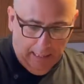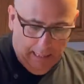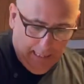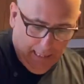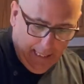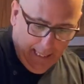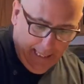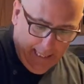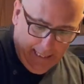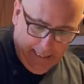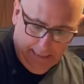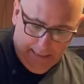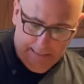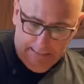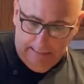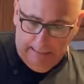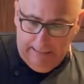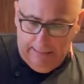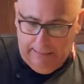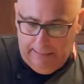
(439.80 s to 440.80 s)

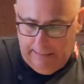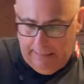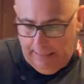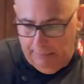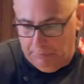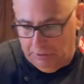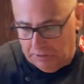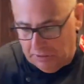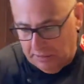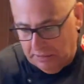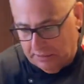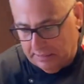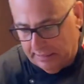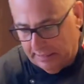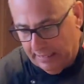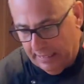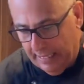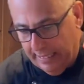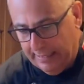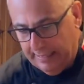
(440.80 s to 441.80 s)
And I'm just going to
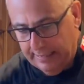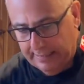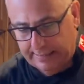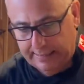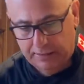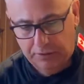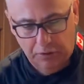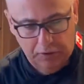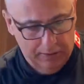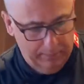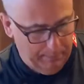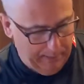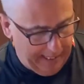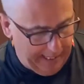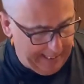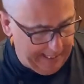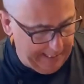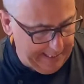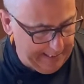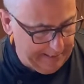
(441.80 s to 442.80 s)
slide this into the
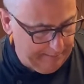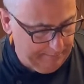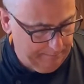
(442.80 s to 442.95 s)
bag.